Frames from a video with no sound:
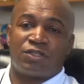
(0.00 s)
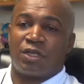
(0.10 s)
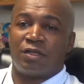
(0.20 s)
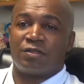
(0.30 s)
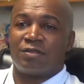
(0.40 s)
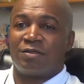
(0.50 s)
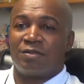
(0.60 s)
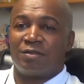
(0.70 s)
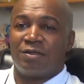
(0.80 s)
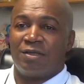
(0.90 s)
a chance.
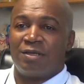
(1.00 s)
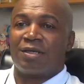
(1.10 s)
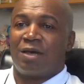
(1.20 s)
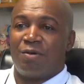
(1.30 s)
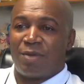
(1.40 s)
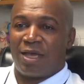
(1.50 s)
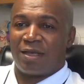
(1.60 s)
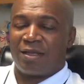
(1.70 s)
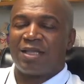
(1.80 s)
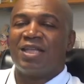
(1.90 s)
Come on
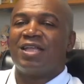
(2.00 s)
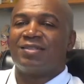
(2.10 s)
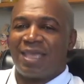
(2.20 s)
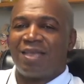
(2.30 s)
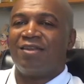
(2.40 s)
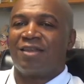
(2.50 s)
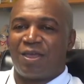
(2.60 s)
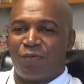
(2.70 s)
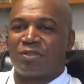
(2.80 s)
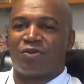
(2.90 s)
back. Take a look
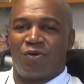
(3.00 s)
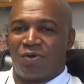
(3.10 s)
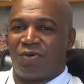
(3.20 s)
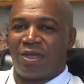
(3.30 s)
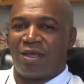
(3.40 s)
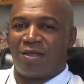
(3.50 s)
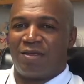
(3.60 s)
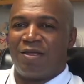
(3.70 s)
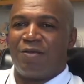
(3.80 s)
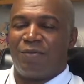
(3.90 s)
at what's going on now,
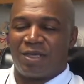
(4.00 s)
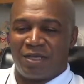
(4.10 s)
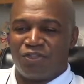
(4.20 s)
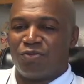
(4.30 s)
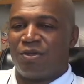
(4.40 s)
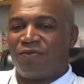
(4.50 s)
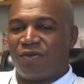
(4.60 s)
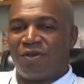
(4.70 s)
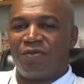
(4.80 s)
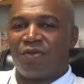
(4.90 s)
because you'll be
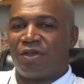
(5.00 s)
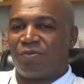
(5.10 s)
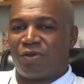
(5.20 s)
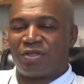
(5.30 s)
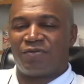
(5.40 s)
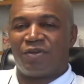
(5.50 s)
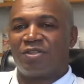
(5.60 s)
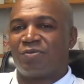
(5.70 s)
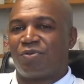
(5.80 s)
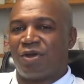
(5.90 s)
very, very impressed, very
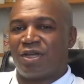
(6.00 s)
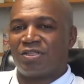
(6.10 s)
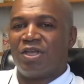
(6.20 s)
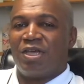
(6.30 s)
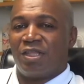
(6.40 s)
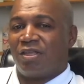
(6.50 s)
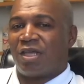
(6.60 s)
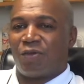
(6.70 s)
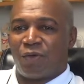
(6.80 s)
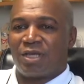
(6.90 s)
surprised in the
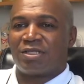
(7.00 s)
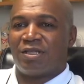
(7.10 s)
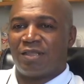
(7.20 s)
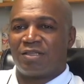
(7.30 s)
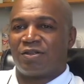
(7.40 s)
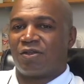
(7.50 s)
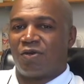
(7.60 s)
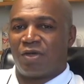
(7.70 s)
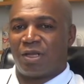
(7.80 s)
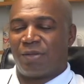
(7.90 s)
direction of things that are
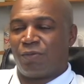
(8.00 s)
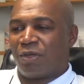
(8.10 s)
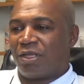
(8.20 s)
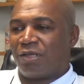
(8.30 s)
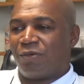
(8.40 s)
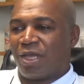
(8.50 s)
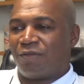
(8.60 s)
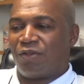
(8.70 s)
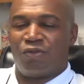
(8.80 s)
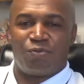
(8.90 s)
going. I mean, we
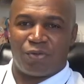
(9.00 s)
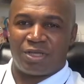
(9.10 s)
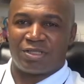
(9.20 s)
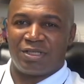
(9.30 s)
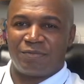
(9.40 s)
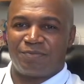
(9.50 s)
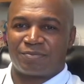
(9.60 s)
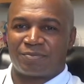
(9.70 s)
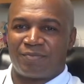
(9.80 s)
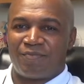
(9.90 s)
have the new president,
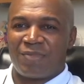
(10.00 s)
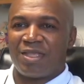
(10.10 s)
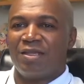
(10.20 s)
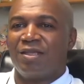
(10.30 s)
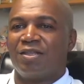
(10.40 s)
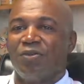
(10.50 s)
a